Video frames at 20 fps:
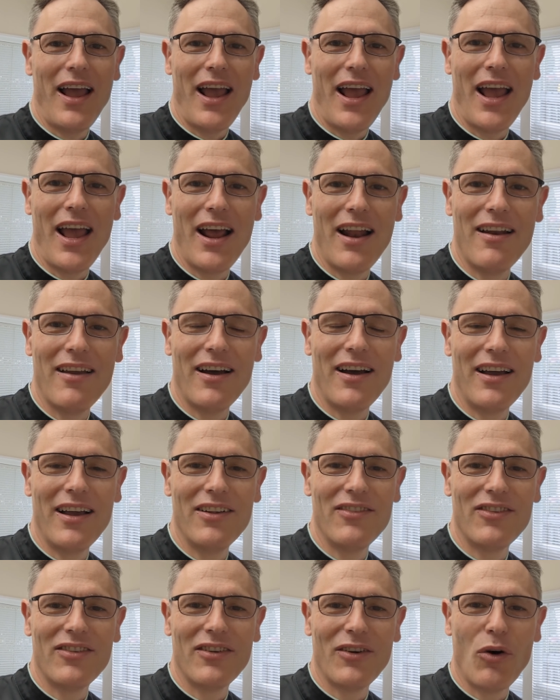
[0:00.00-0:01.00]
and uh,
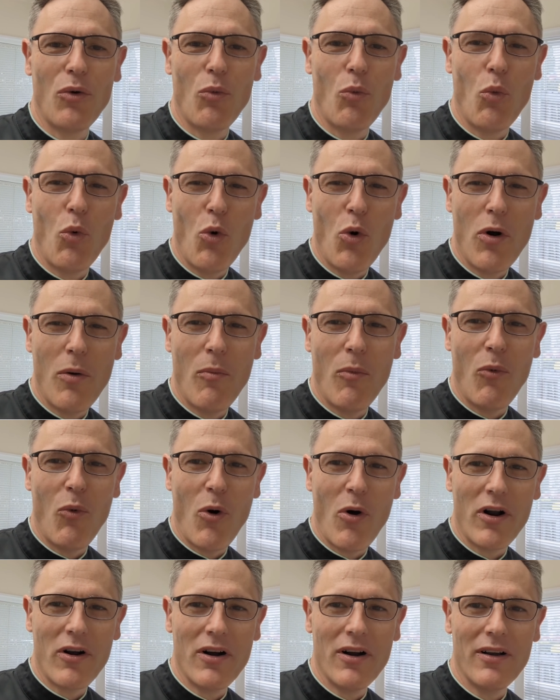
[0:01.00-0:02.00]
it's warm
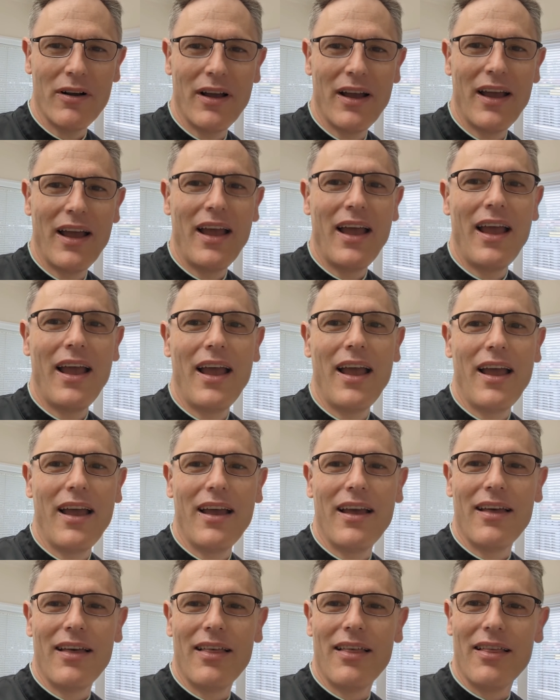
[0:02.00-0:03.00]
water
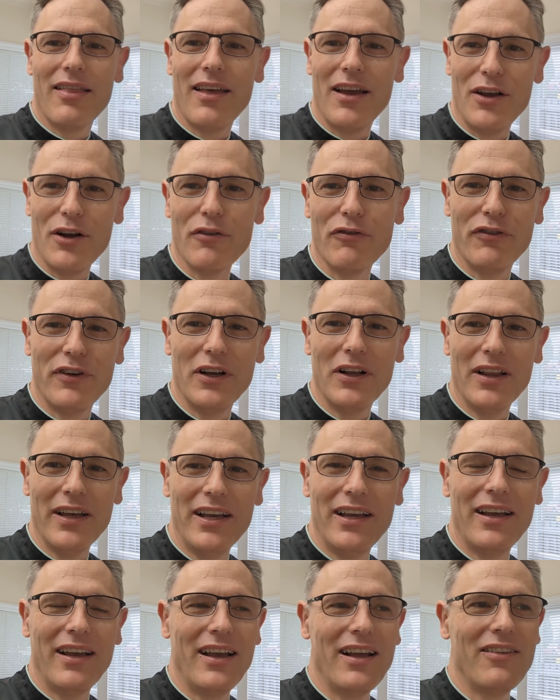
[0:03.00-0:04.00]
that you're feeling.